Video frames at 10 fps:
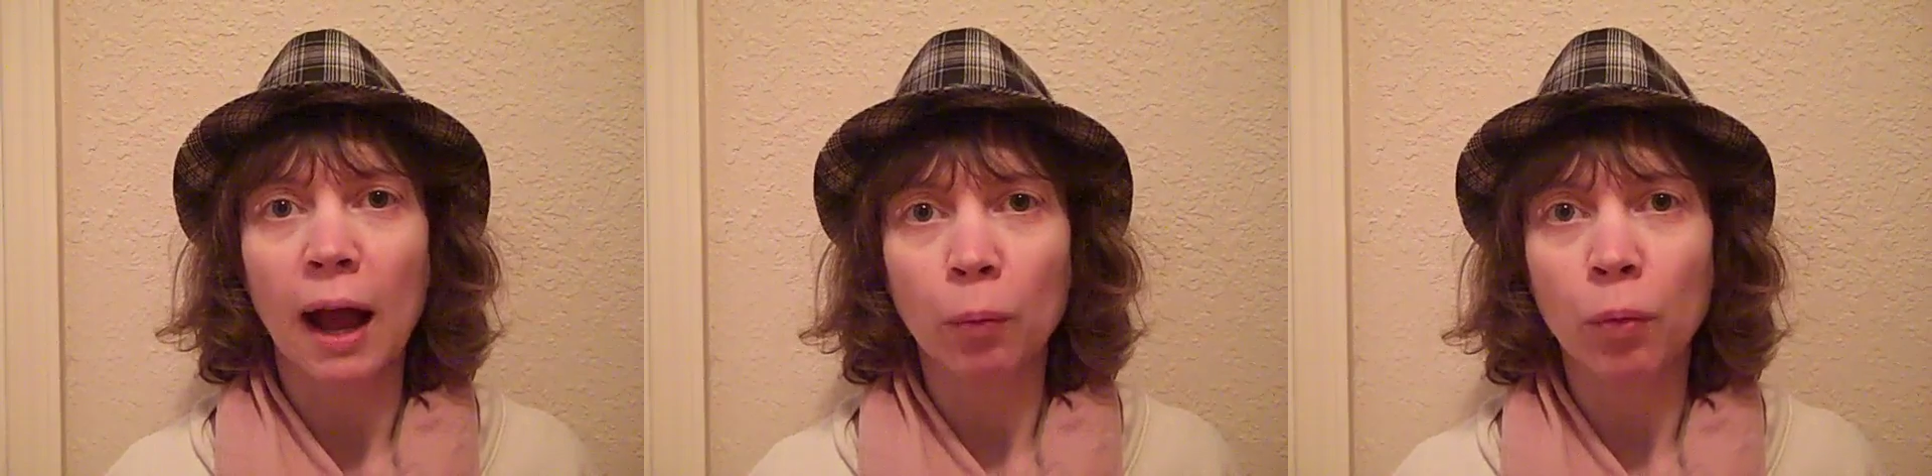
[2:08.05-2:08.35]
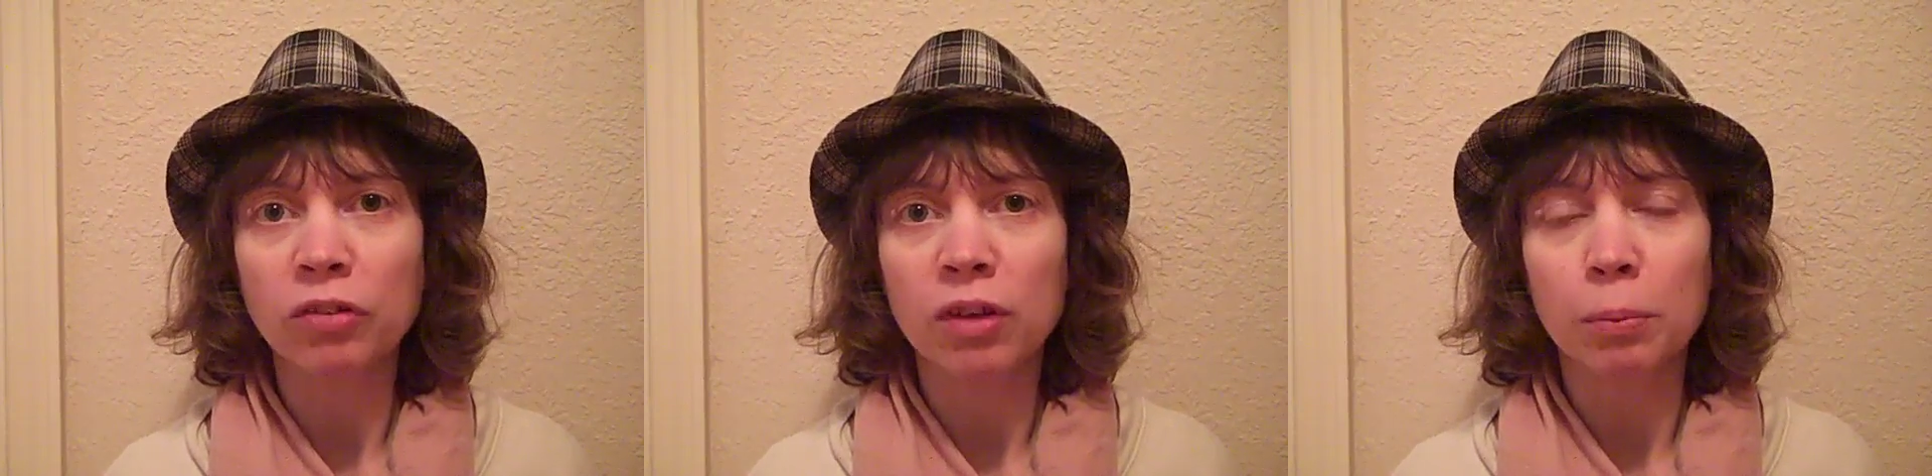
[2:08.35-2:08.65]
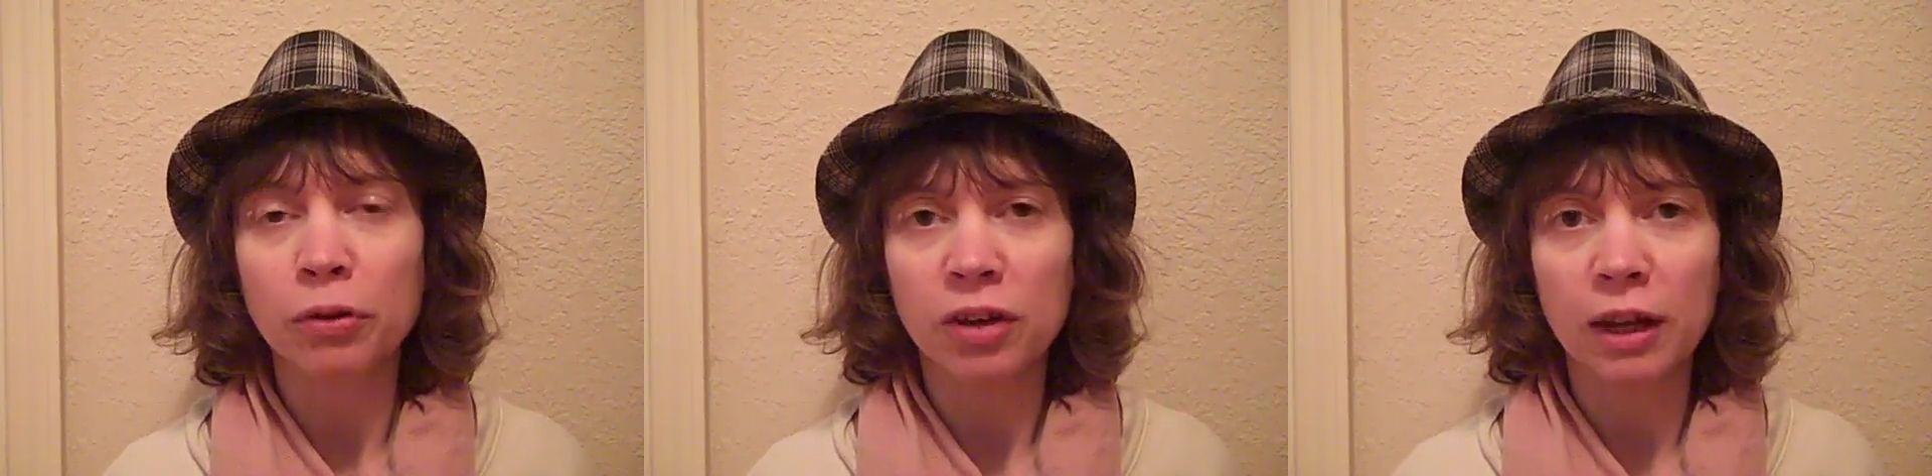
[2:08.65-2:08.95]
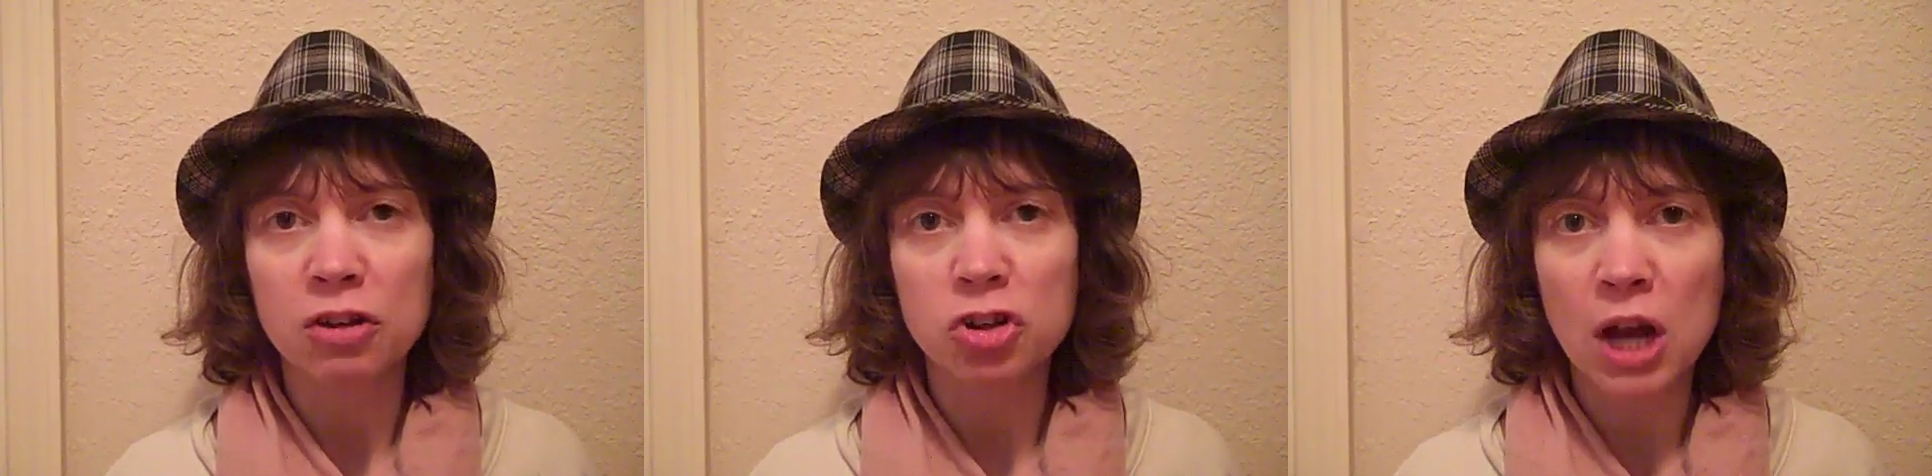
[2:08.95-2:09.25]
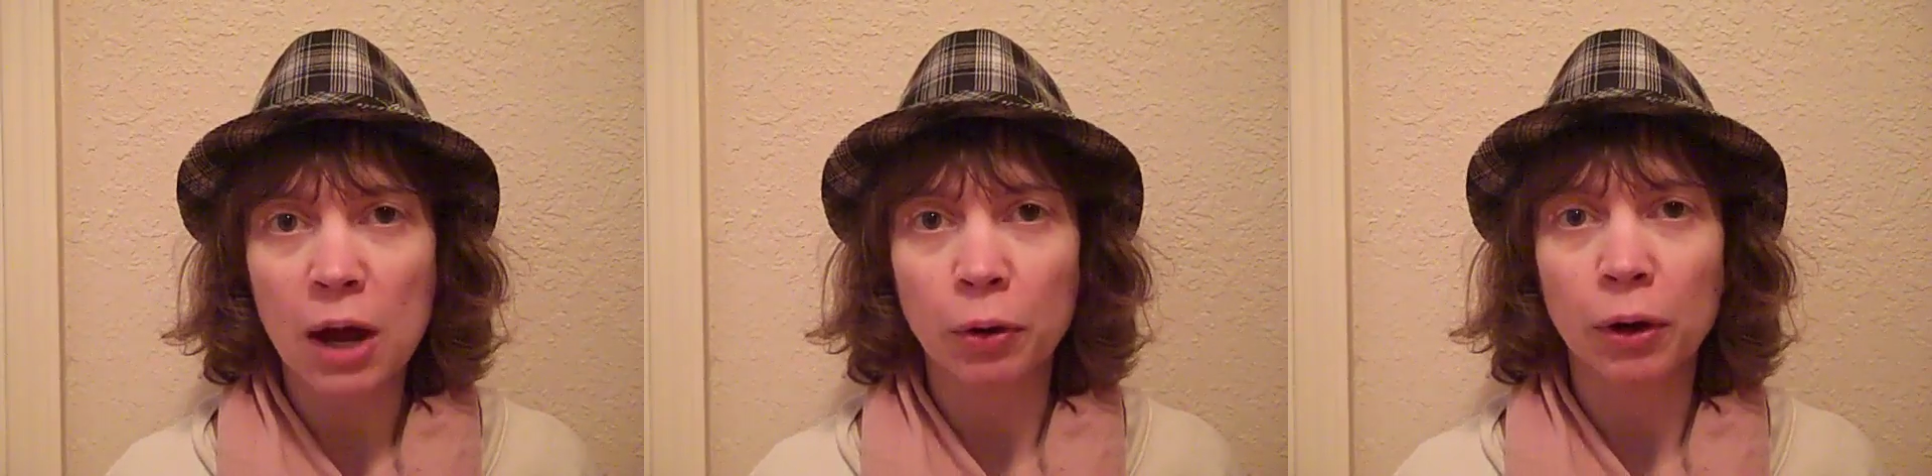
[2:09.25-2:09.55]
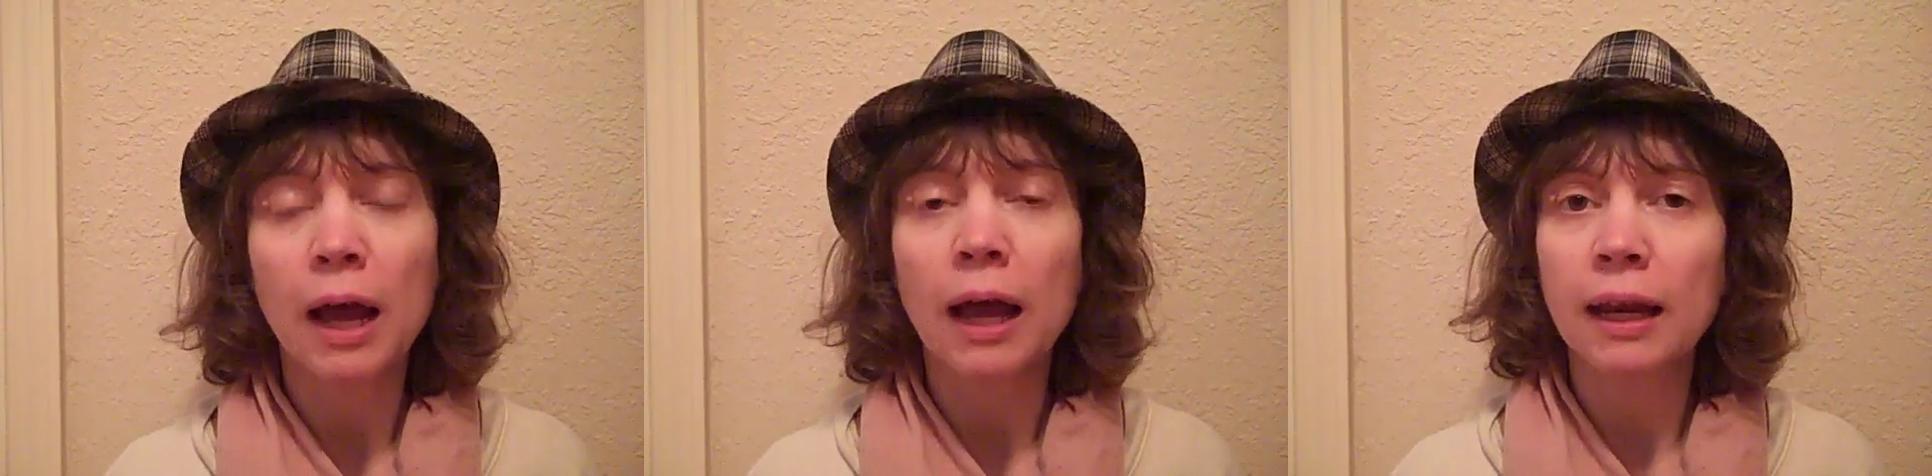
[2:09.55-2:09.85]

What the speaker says: I was able to take a shower.